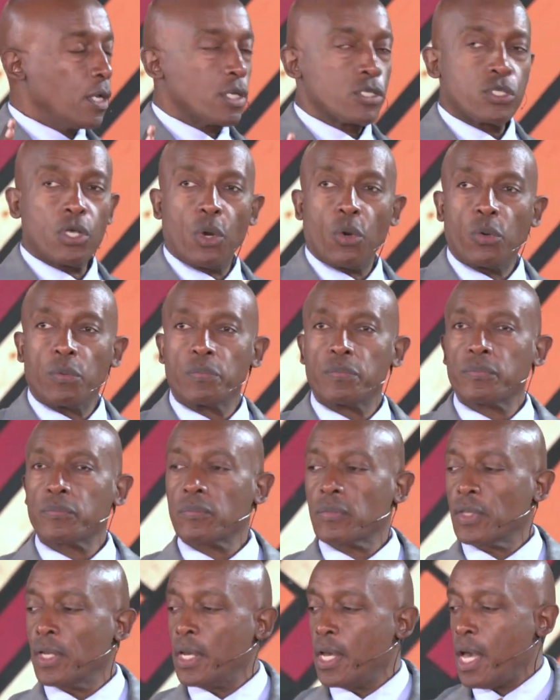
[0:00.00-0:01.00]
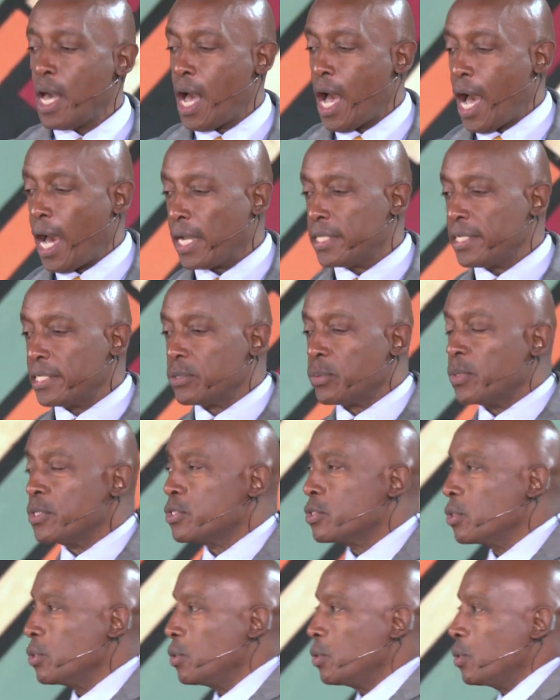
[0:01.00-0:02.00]
So, I just
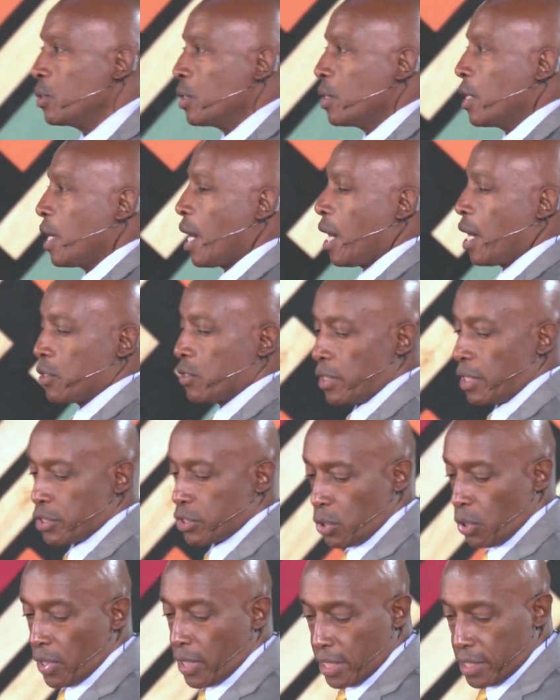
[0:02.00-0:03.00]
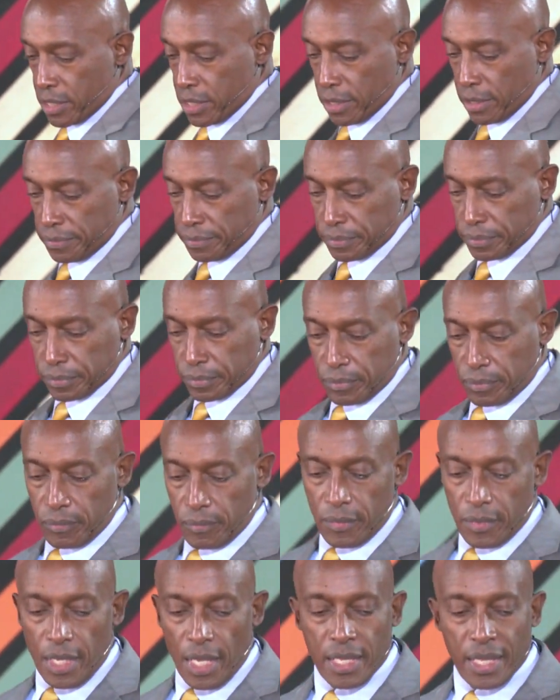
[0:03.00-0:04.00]
want to reassure us
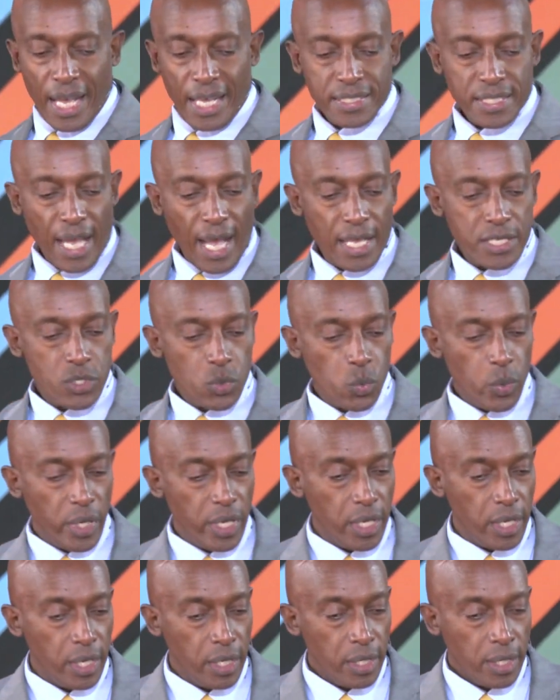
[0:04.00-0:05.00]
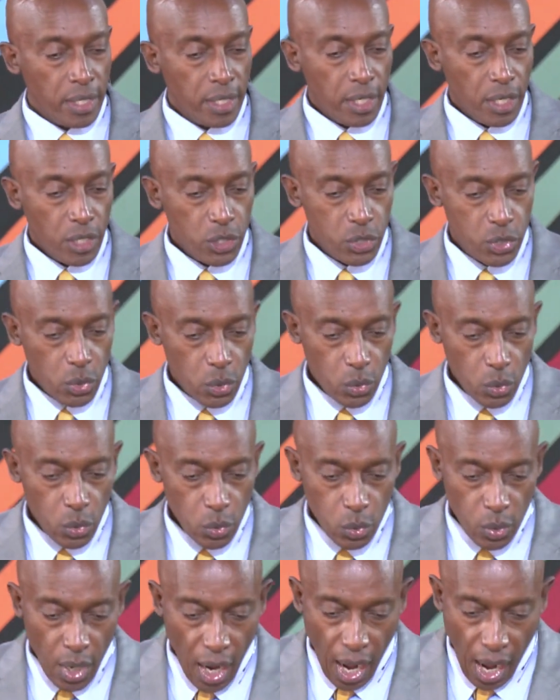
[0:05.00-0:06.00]
that as we
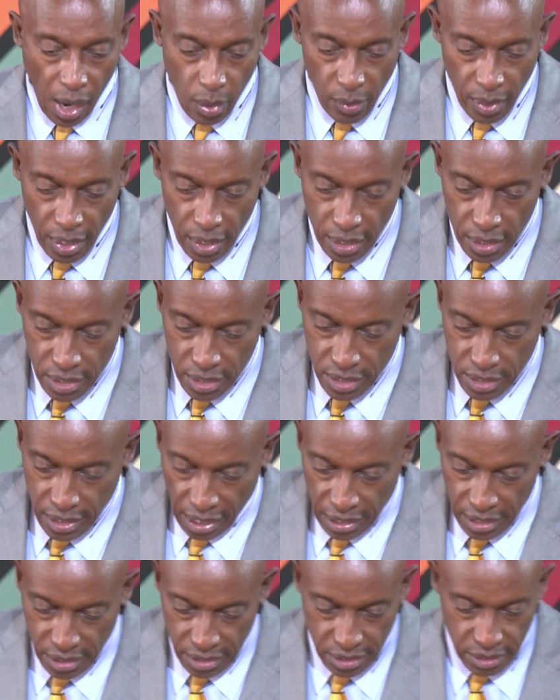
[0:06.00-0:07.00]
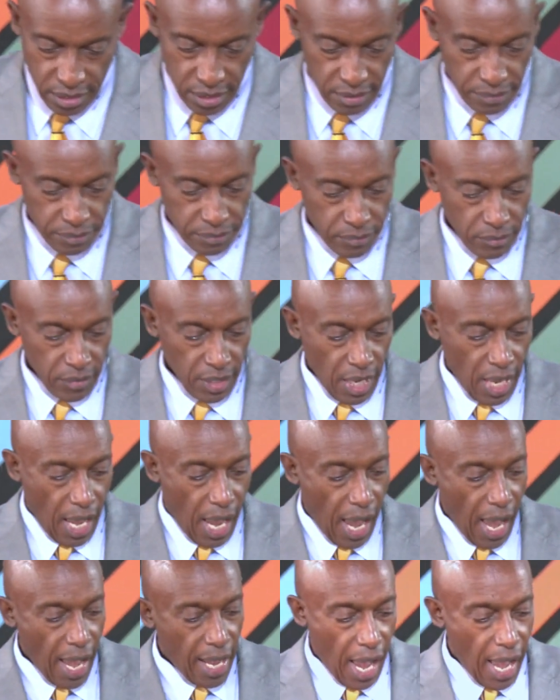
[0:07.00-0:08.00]
do our studies,
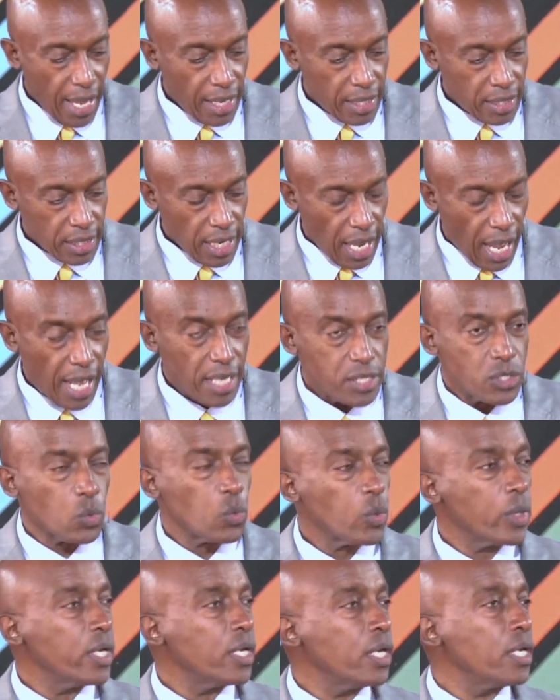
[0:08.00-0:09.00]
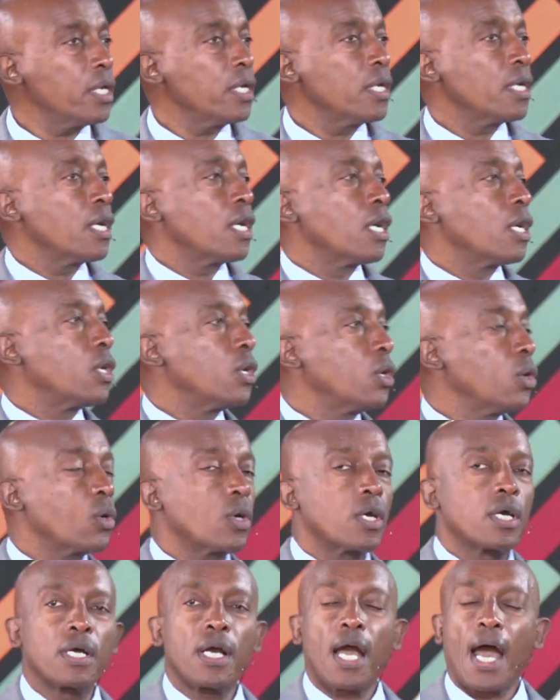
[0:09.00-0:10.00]
and as we
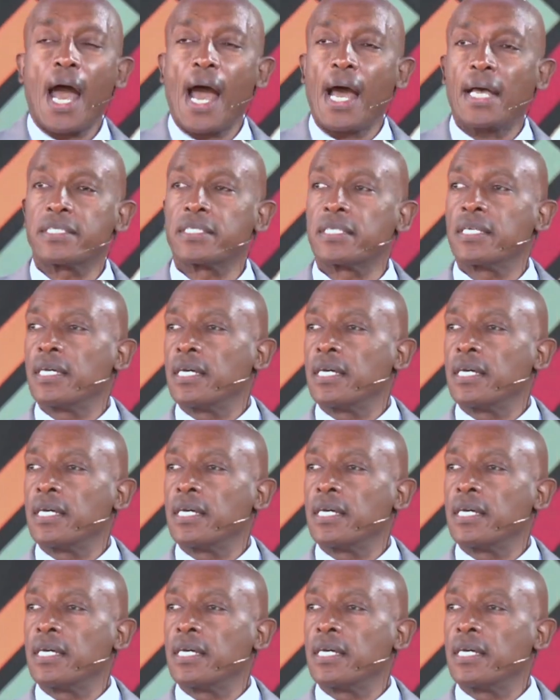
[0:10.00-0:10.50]
look at